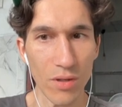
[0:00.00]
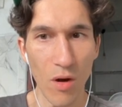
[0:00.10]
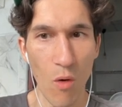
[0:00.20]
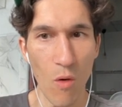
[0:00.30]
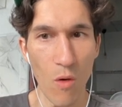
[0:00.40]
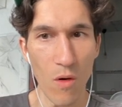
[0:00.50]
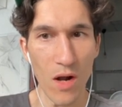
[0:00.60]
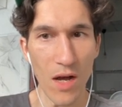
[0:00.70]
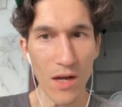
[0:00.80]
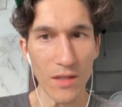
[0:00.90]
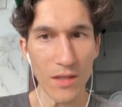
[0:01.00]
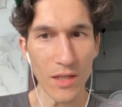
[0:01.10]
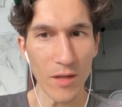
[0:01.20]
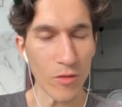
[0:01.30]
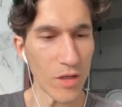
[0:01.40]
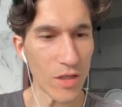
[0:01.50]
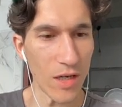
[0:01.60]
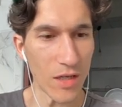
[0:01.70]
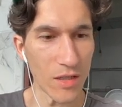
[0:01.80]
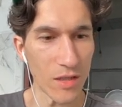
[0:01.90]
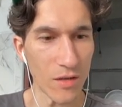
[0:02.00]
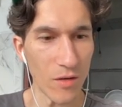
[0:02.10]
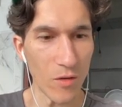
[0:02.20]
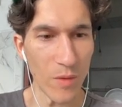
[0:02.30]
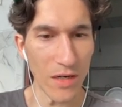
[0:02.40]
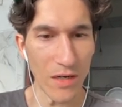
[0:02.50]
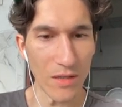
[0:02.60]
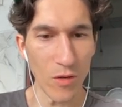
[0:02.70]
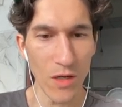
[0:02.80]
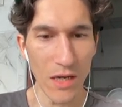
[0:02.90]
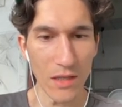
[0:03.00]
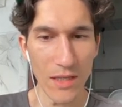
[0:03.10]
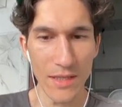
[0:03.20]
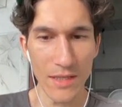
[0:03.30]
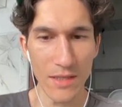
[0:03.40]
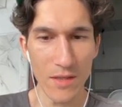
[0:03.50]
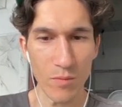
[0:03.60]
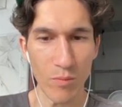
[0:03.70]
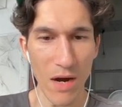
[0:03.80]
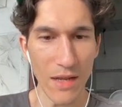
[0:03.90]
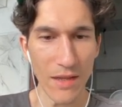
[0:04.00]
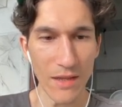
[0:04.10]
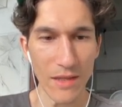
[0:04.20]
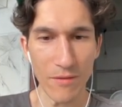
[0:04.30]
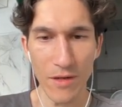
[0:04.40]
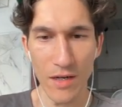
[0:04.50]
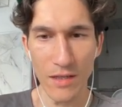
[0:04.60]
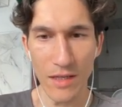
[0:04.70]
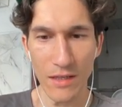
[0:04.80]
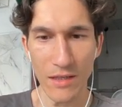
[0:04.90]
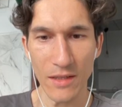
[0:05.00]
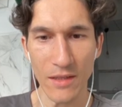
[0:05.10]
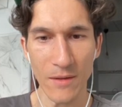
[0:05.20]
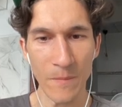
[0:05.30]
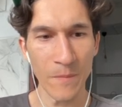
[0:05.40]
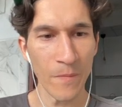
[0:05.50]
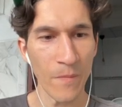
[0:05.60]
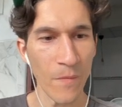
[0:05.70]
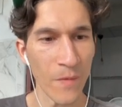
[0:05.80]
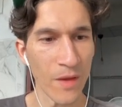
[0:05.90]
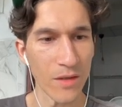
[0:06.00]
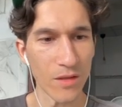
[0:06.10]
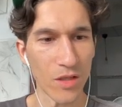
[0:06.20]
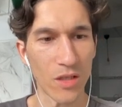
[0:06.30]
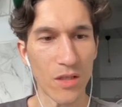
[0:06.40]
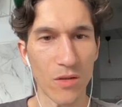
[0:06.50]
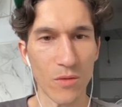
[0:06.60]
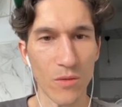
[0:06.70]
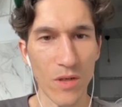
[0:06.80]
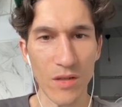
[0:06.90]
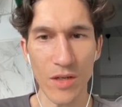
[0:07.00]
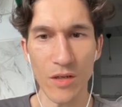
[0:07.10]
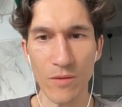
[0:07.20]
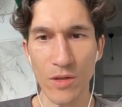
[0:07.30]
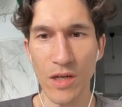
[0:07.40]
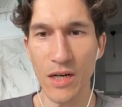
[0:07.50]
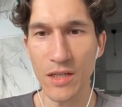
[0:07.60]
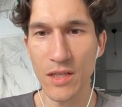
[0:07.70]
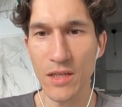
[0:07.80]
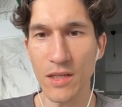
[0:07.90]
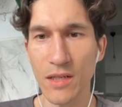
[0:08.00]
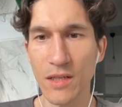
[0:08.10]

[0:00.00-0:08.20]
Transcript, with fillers: Or, ah, this I already asked. Oh my god. Okay, let's buy another dev card then just to get rid of the cards.